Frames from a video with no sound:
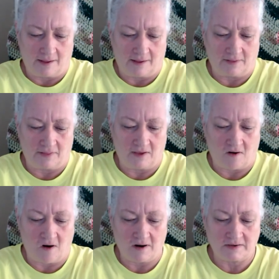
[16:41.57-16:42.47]
There
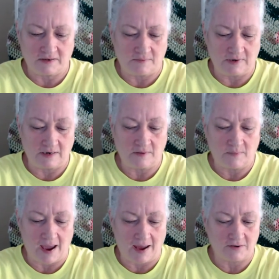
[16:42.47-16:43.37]
are some knitting
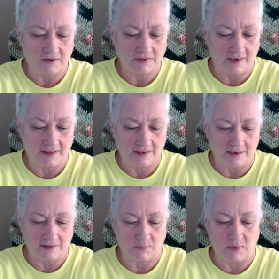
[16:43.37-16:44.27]
patterns like
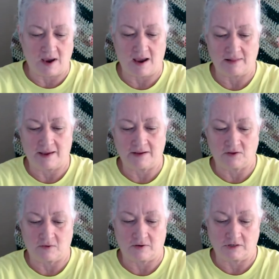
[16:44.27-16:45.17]
this, but I like the
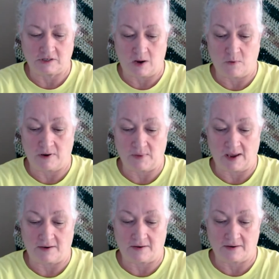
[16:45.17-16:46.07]
crochet one
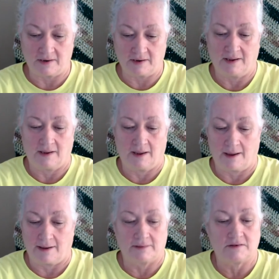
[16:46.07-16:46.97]
better,
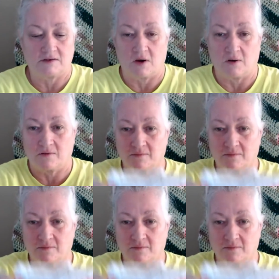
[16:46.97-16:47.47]
so